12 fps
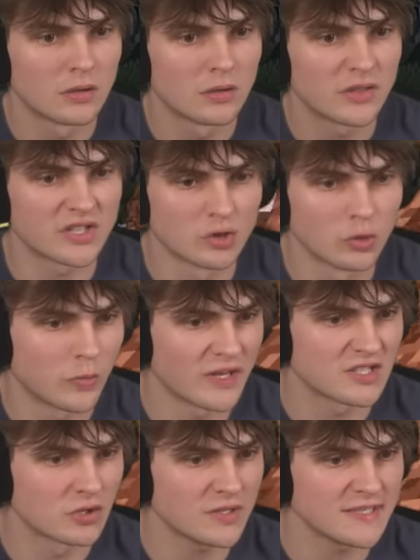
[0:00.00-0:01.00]
There's always
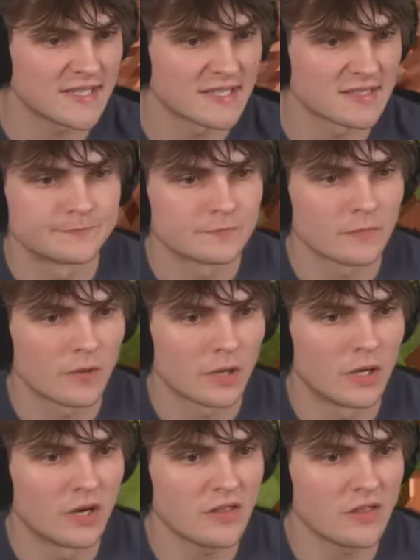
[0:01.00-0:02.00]
noises.
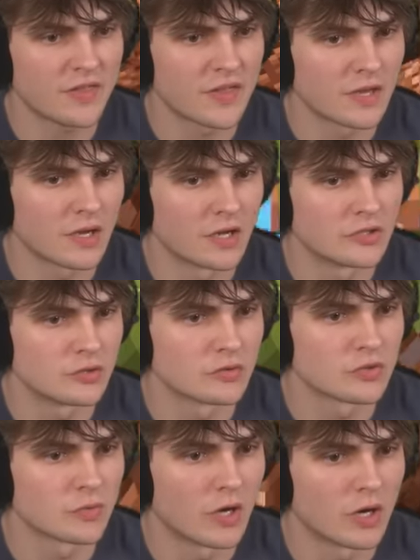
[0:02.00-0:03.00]
Another thing I do just
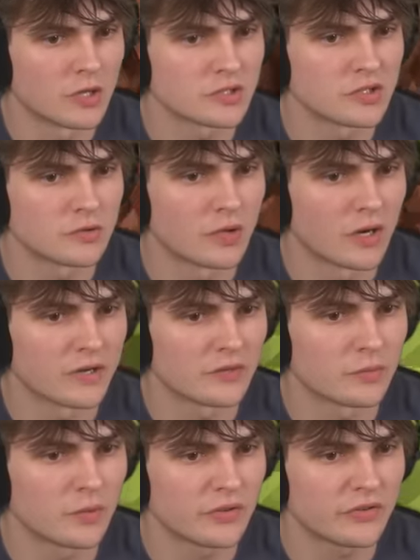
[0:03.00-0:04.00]
want to ask you guys,
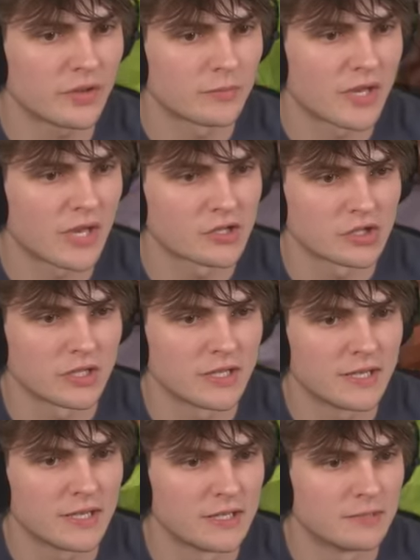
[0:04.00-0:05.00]
whilst I'm casually
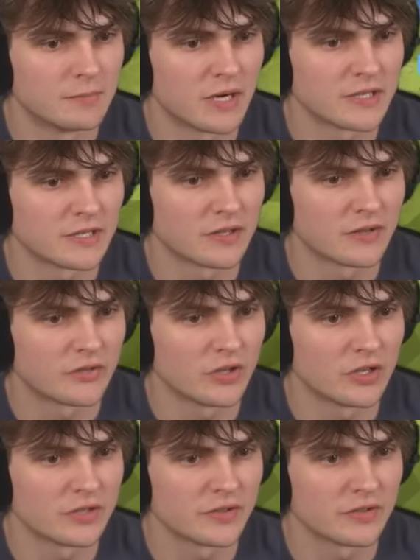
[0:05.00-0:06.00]
here minding this
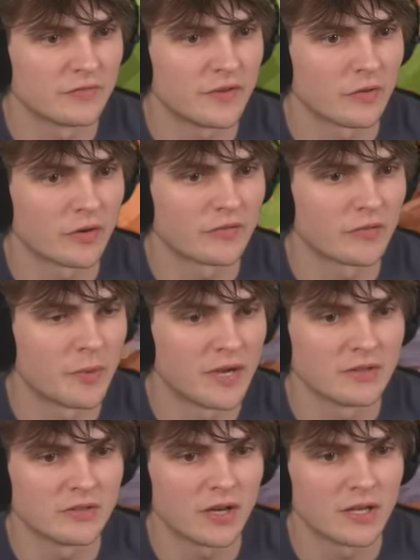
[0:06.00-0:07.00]
dirt and fearing for my
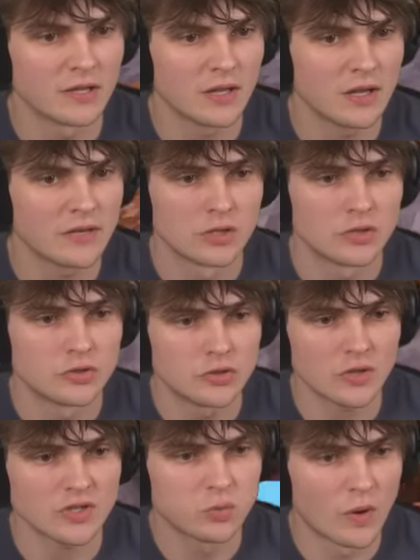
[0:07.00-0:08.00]
entire life, you
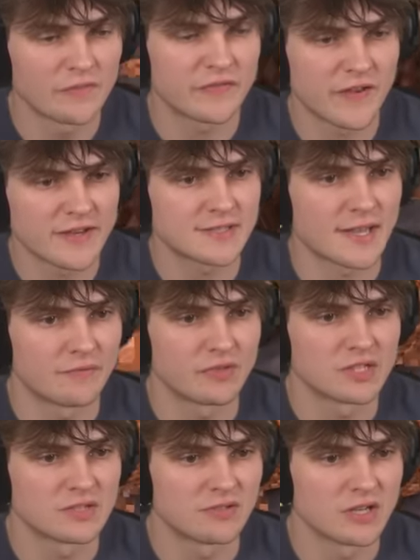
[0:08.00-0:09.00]
guys want face cam for
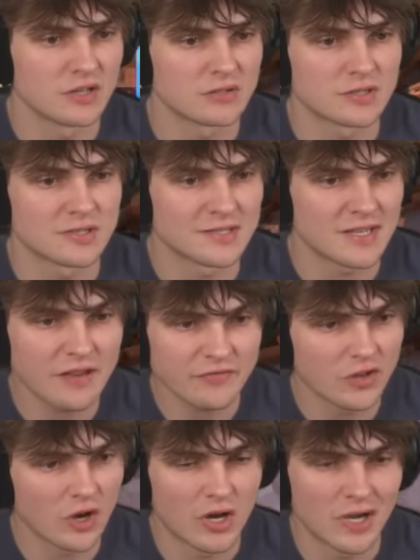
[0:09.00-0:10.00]
these videos, because if
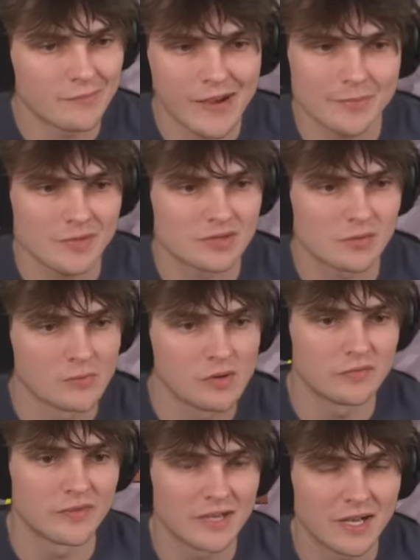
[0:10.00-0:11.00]
not, I'm happy to remove
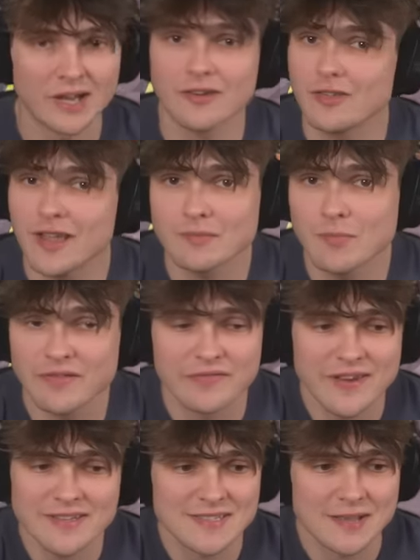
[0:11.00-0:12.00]
it. I don't like my
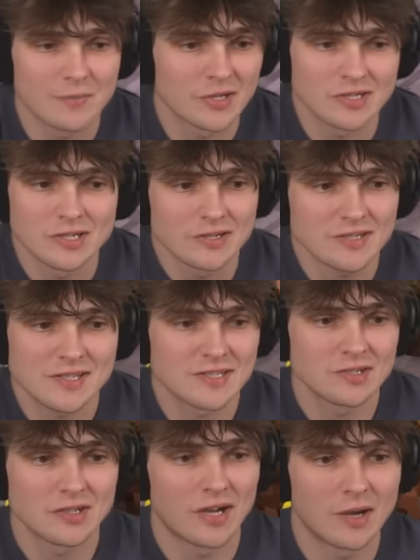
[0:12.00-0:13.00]
face that much, you know? It's, it's
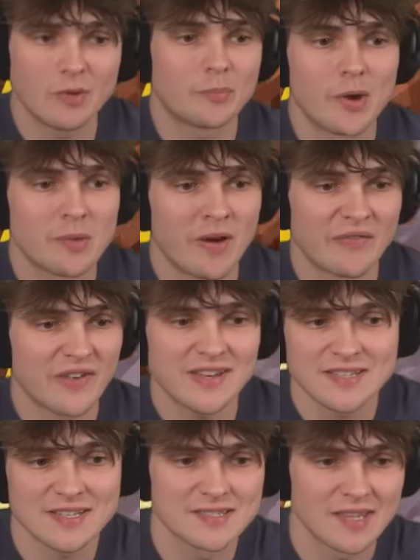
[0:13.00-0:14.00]
not. I'm not putting my face
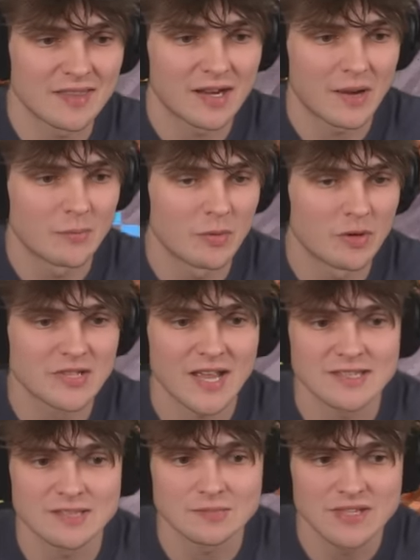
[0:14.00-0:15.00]
in because I think I'm the most
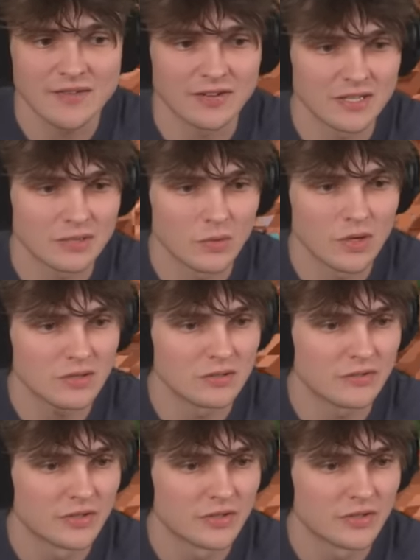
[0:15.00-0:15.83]
handsome devil in the world.